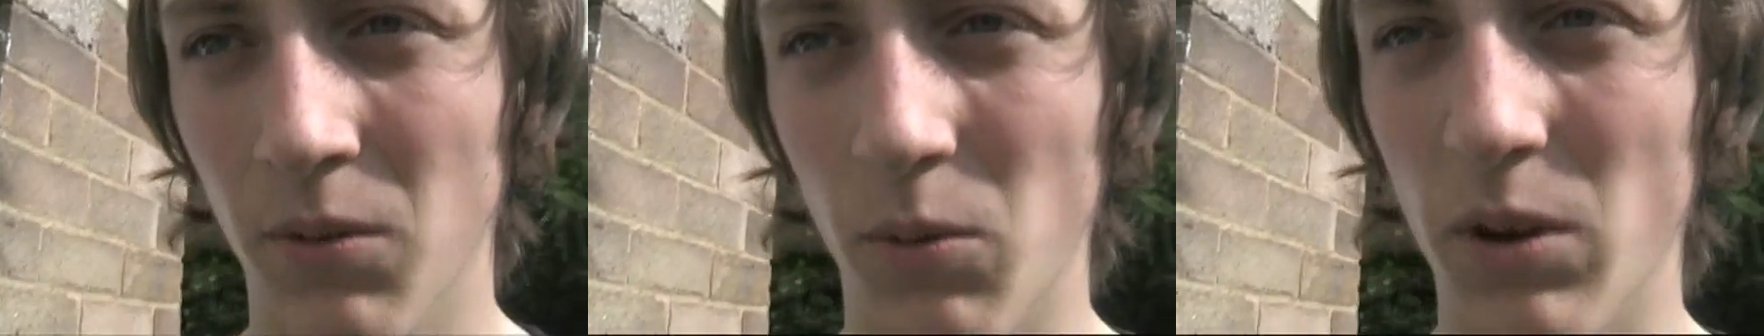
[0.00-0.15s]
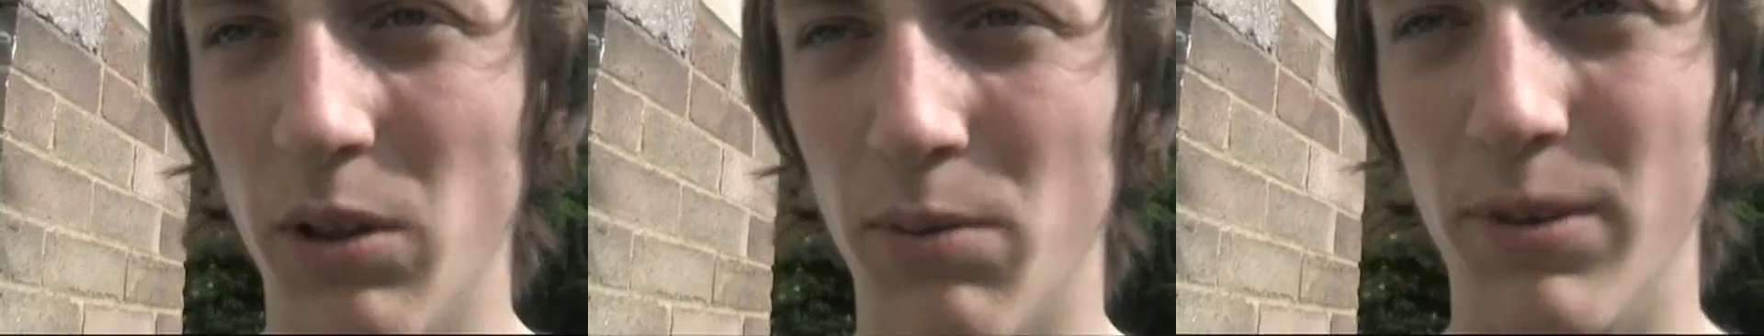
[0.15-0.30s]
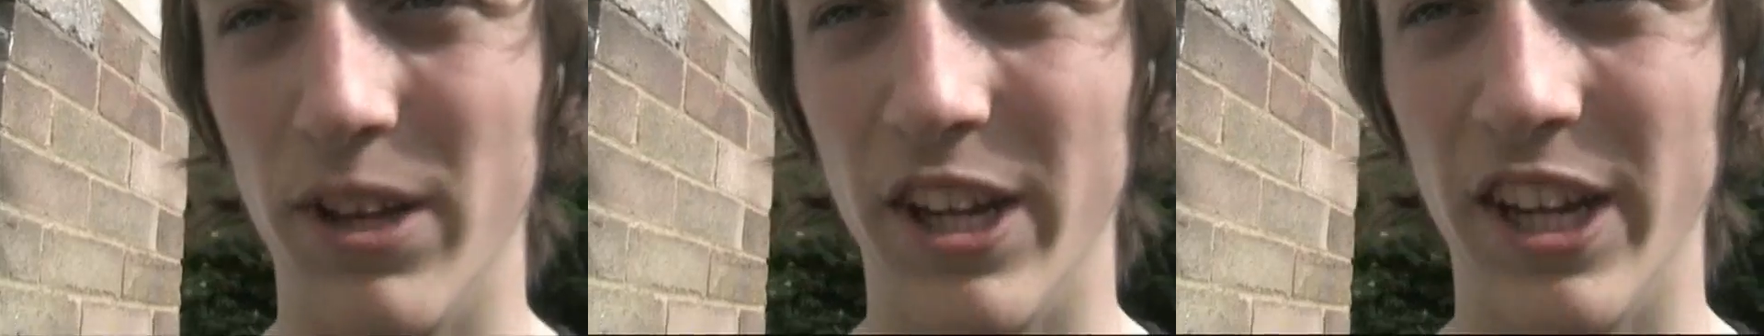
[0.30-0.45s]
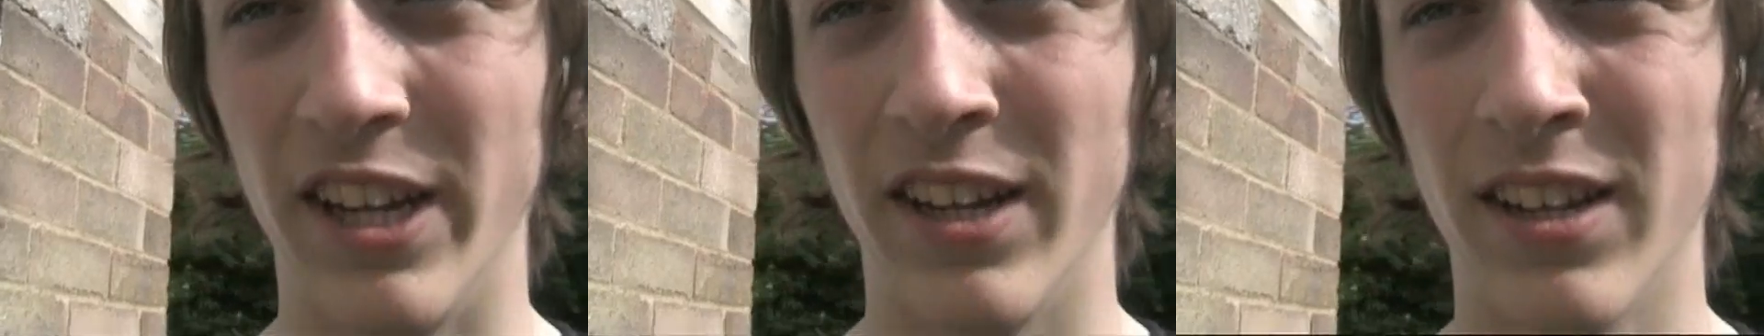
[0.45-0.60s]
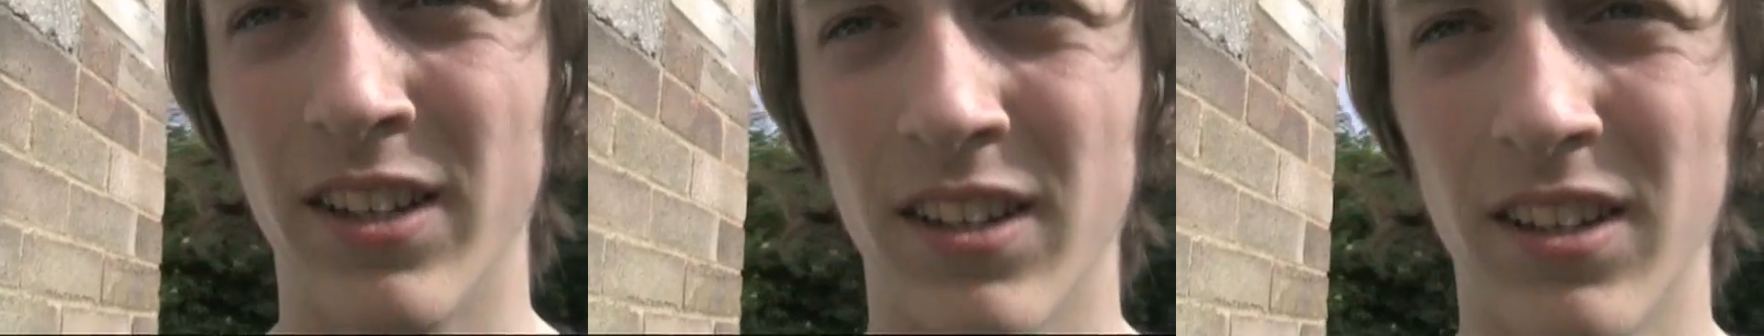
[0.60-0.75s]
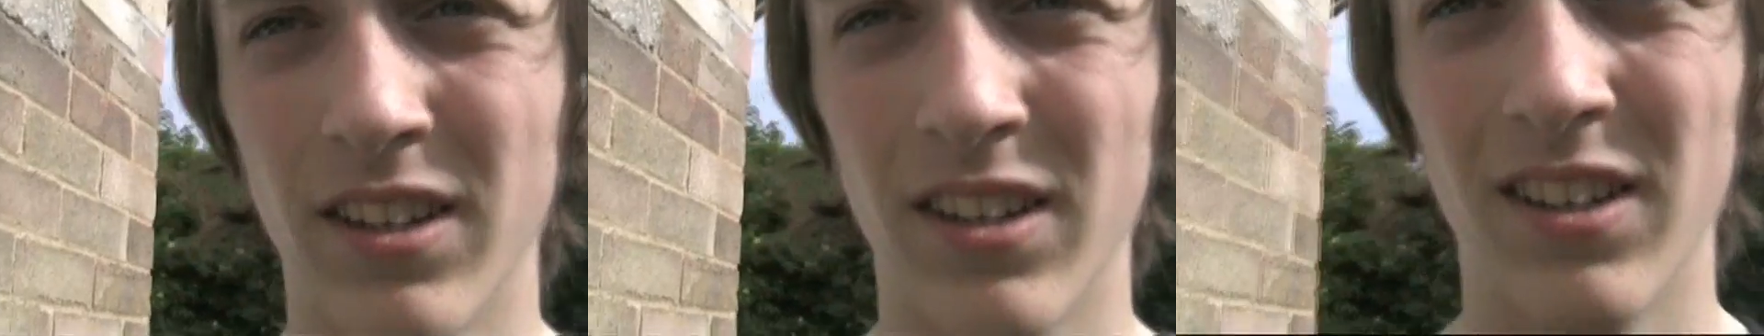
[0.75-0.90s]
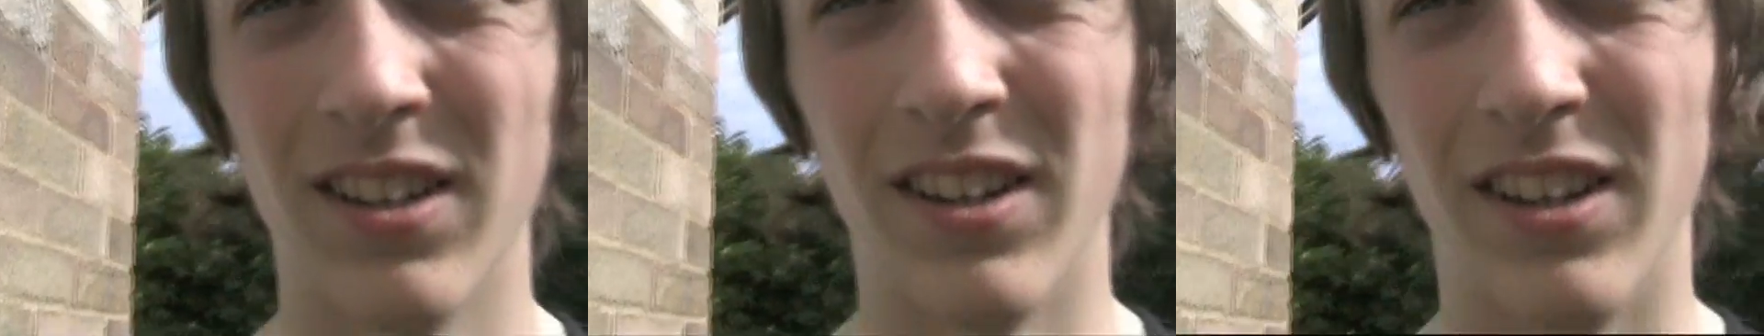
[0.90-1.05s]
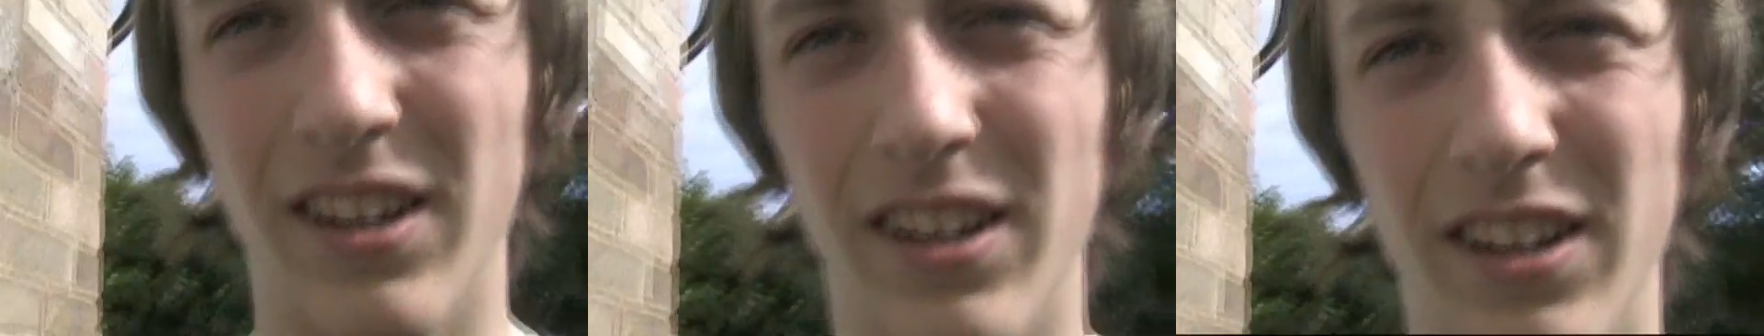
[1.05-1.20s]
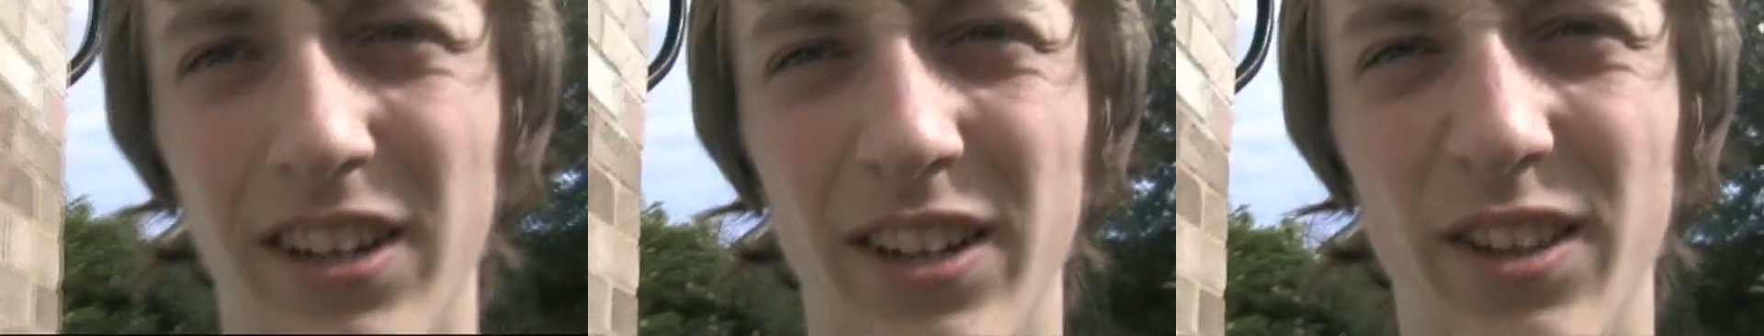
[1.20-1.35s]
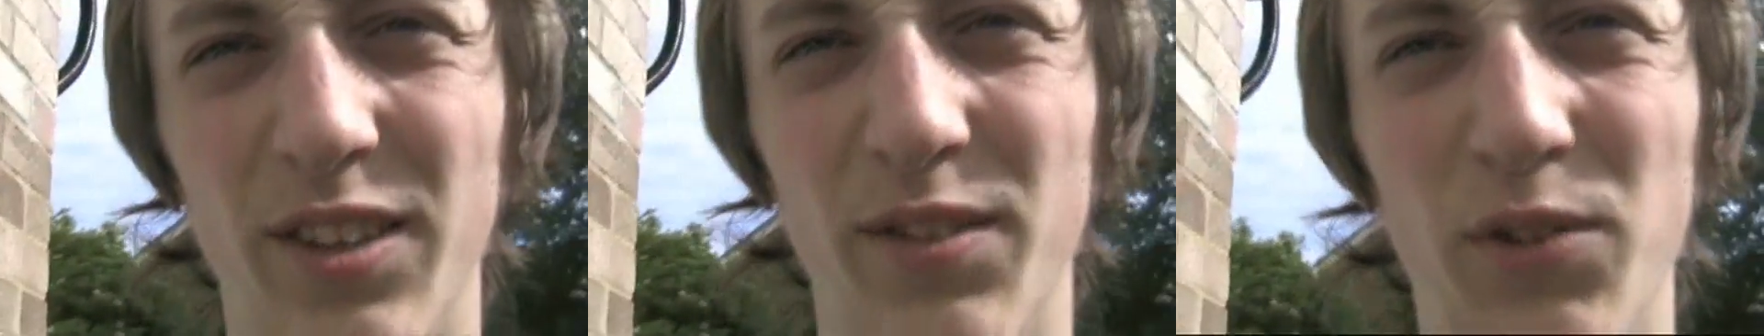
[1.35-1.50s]
with me
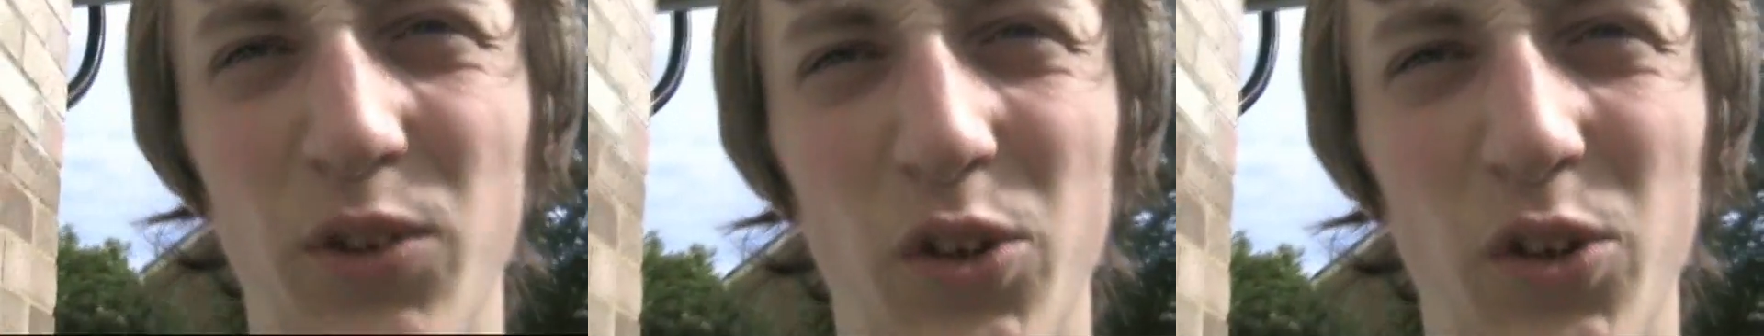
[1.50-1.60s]
in the